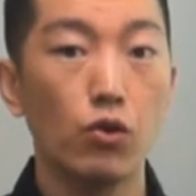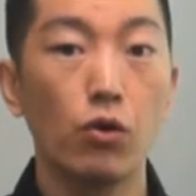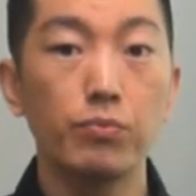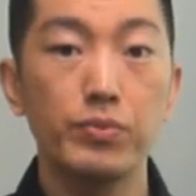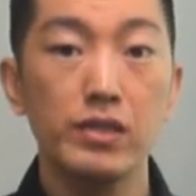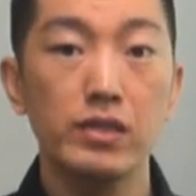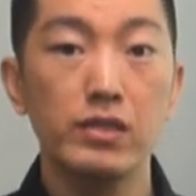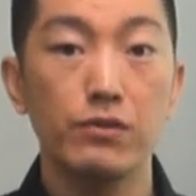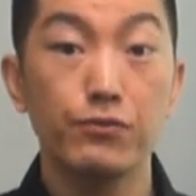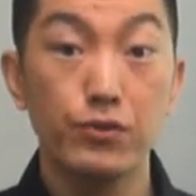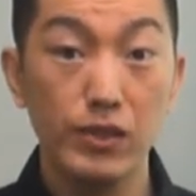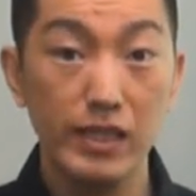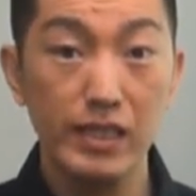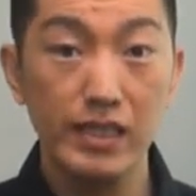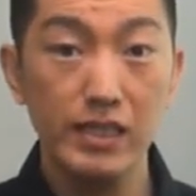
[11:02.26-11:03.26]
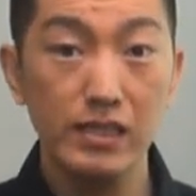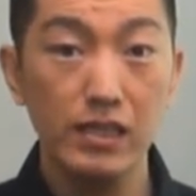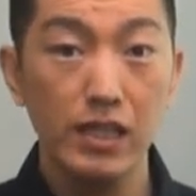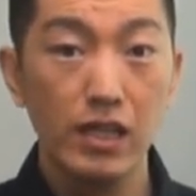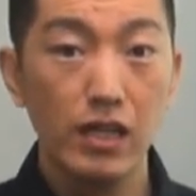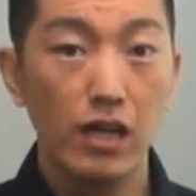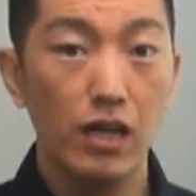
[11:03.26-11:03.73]
don't be
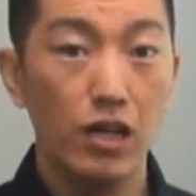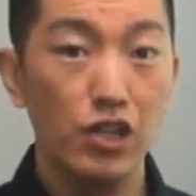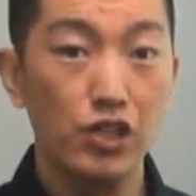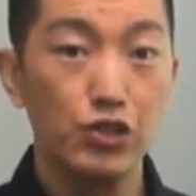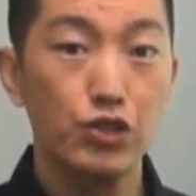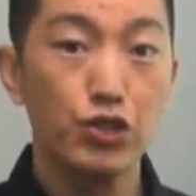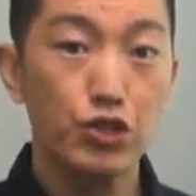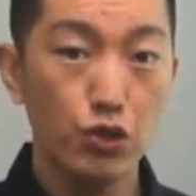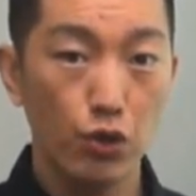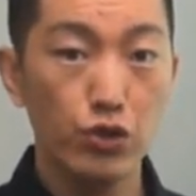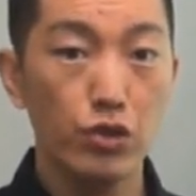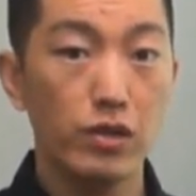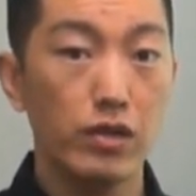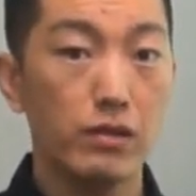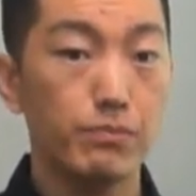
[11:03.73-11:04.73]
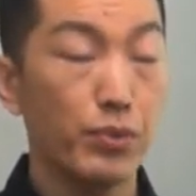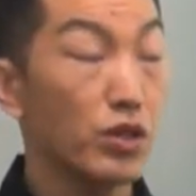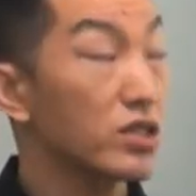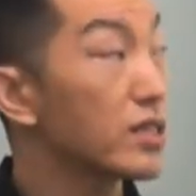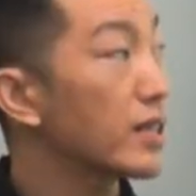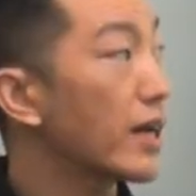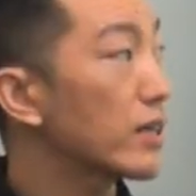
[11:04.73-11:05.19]
afraid to show your
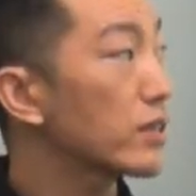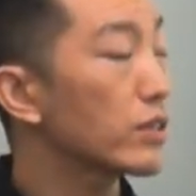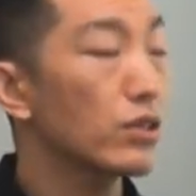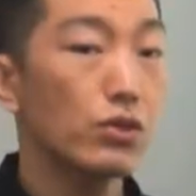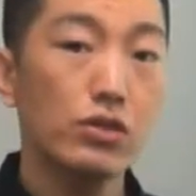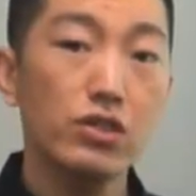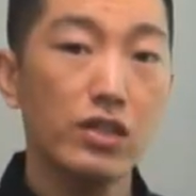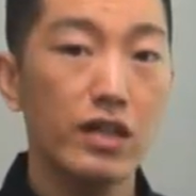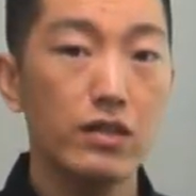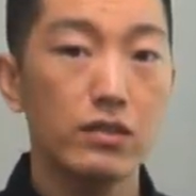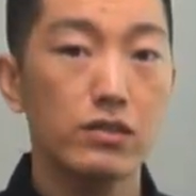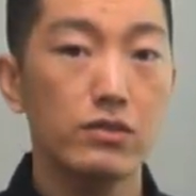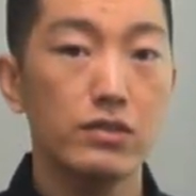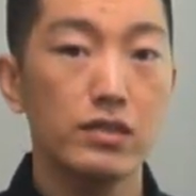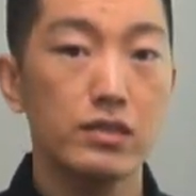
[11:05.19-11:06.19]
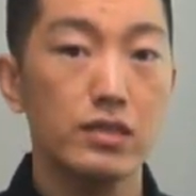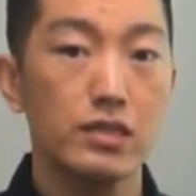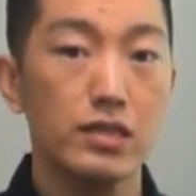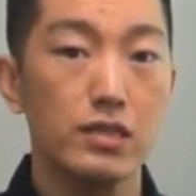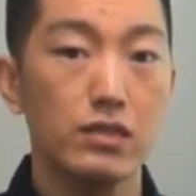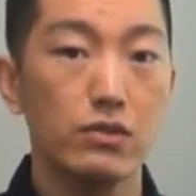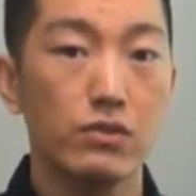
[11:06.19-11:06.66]
personality or your
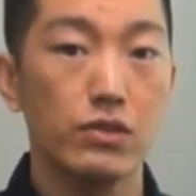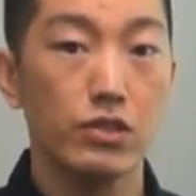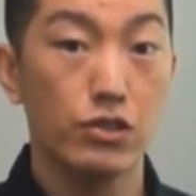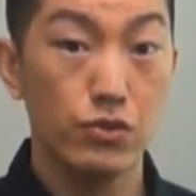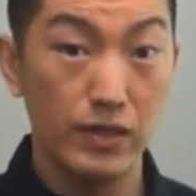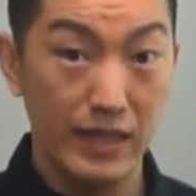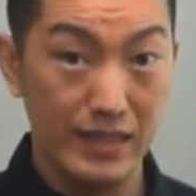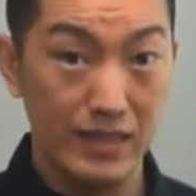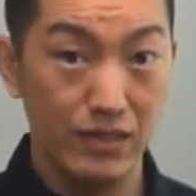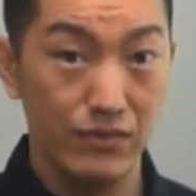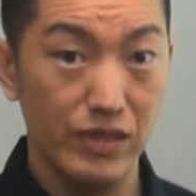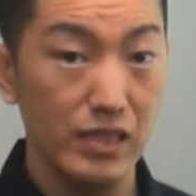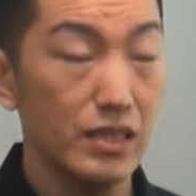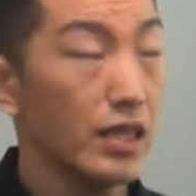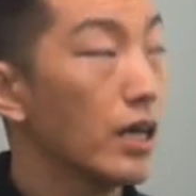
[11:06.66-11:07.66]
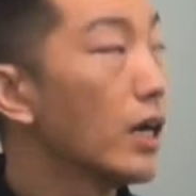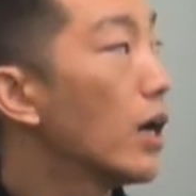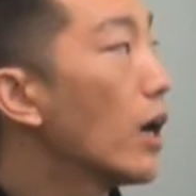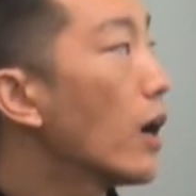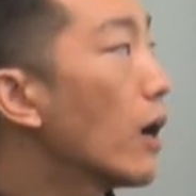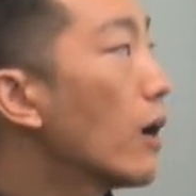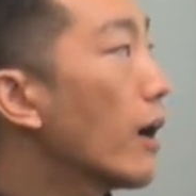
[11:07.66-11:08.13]
characteristic or your creativity,
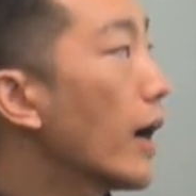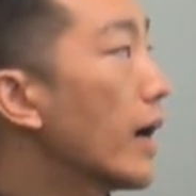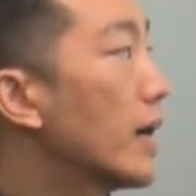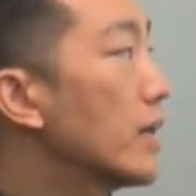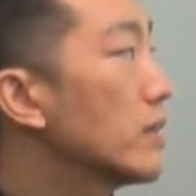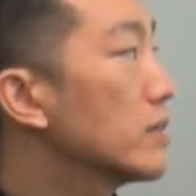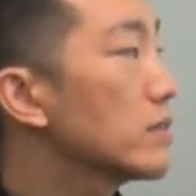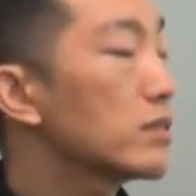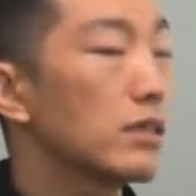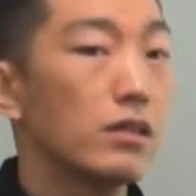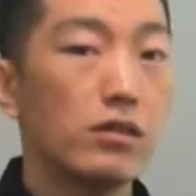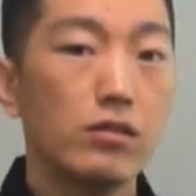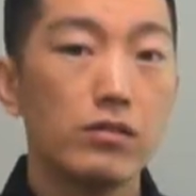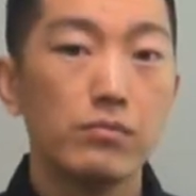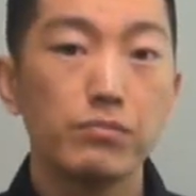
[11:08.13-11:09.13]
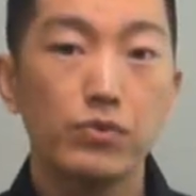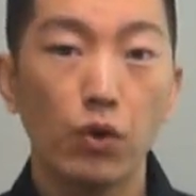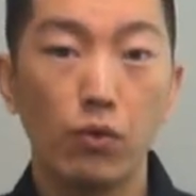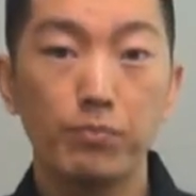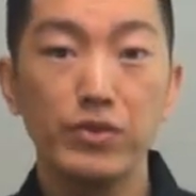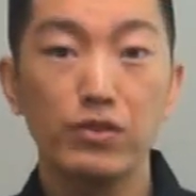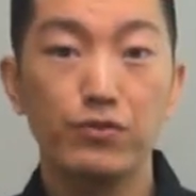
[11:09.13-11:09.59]
and
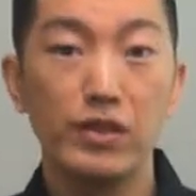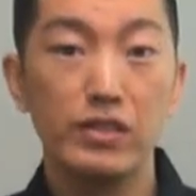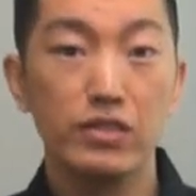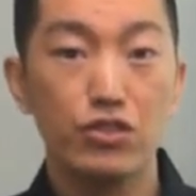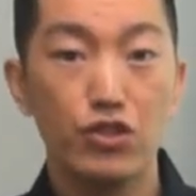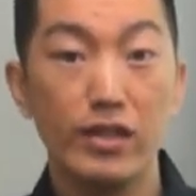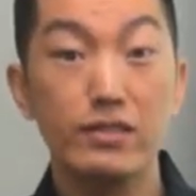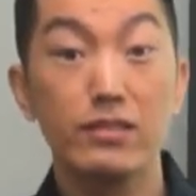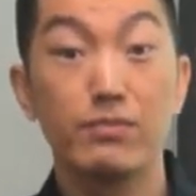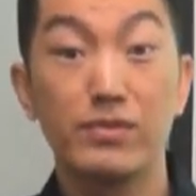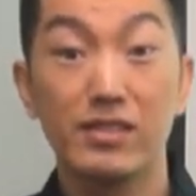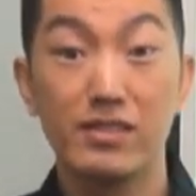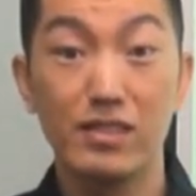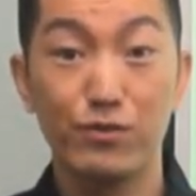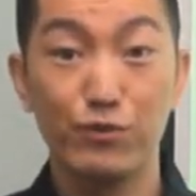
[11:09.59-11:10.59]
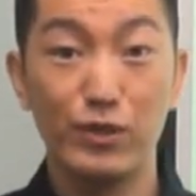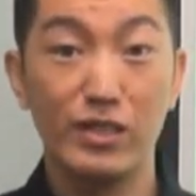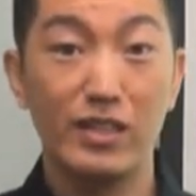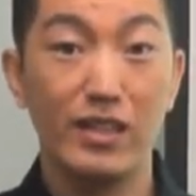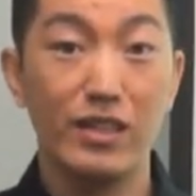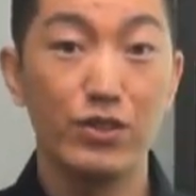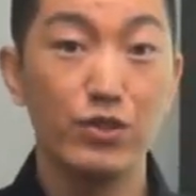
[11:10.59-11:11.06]
don't be afraid to try something
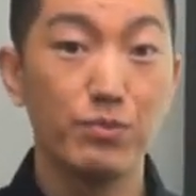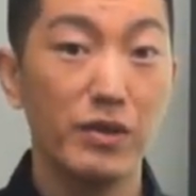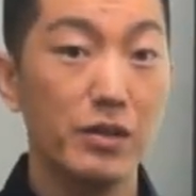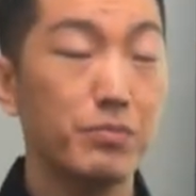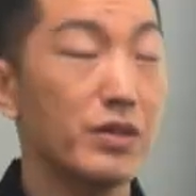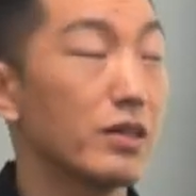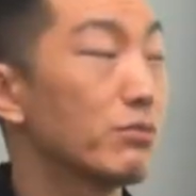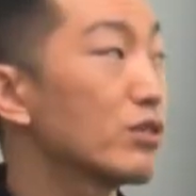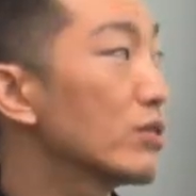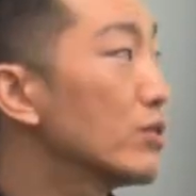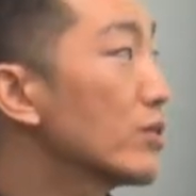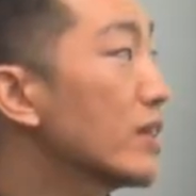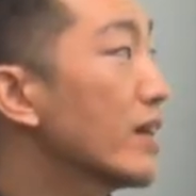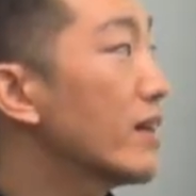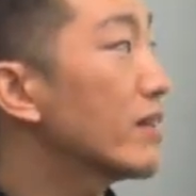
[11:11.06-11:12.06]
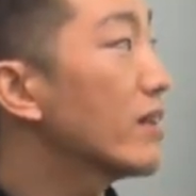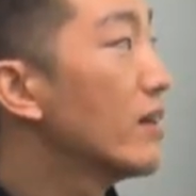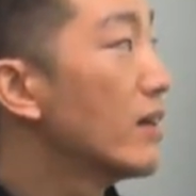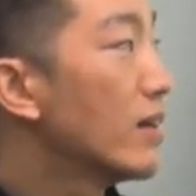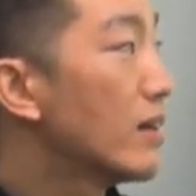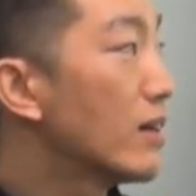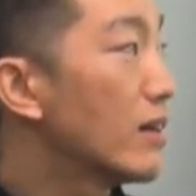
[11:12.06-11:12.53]
different. And you might be able to
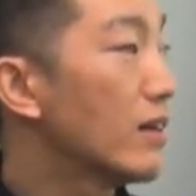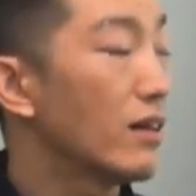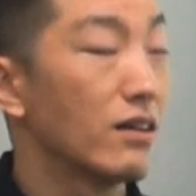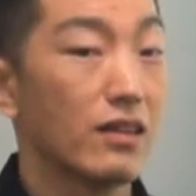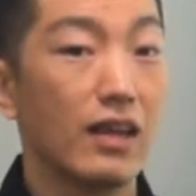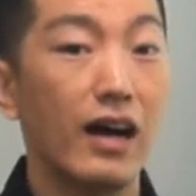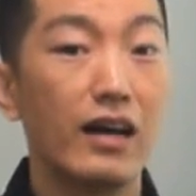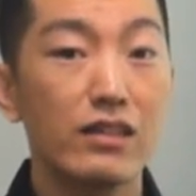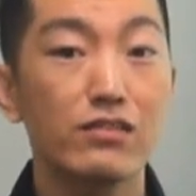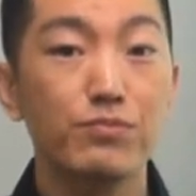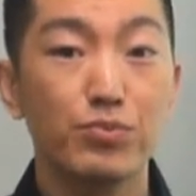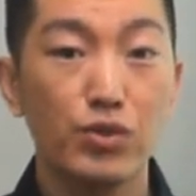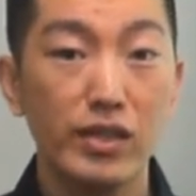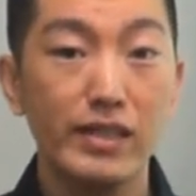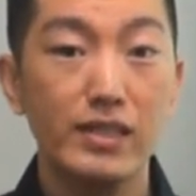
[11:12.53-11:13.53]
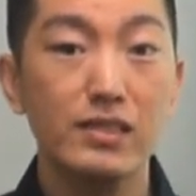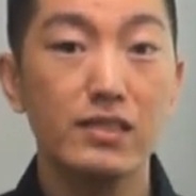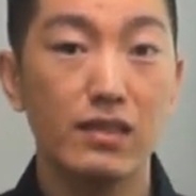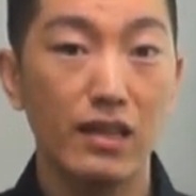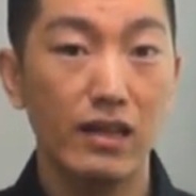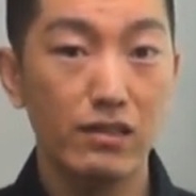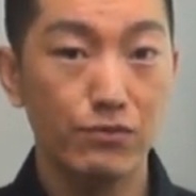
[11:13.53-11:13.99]
get a lot of praise,
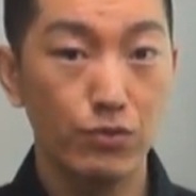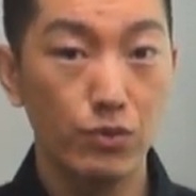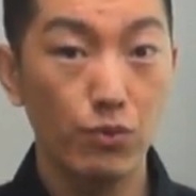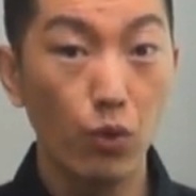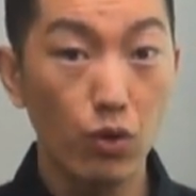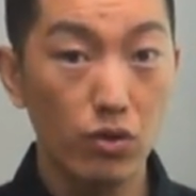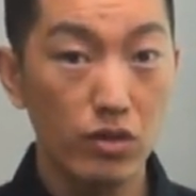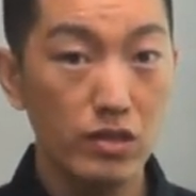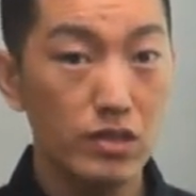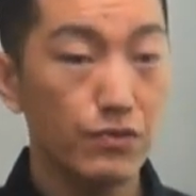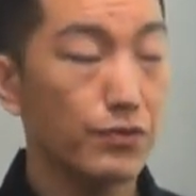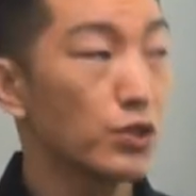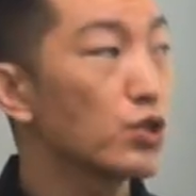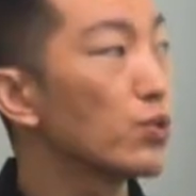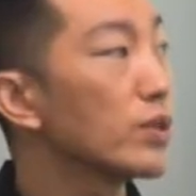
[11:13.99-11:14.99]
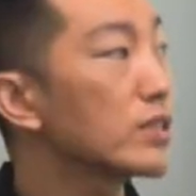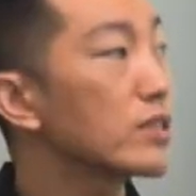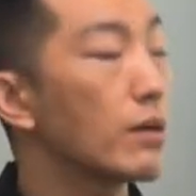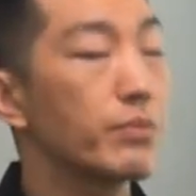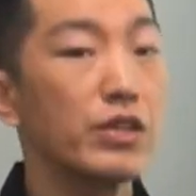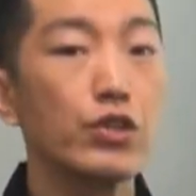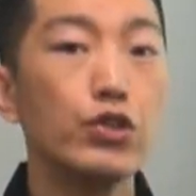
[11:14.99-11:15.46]
a lot of rewards for doing
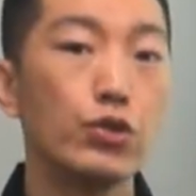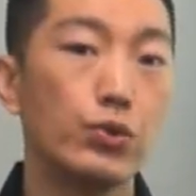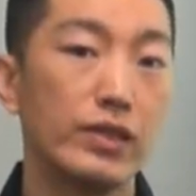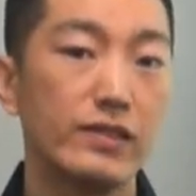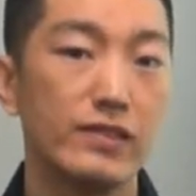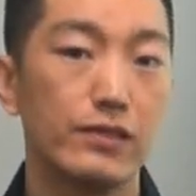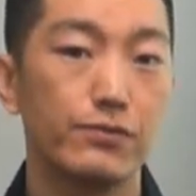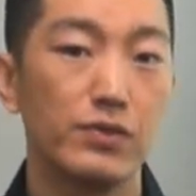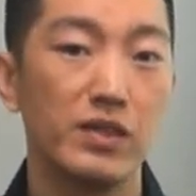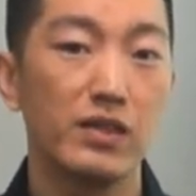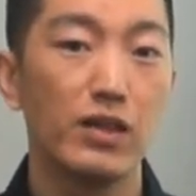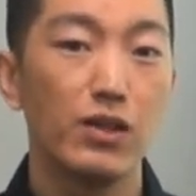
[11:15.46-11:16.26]
something new and different.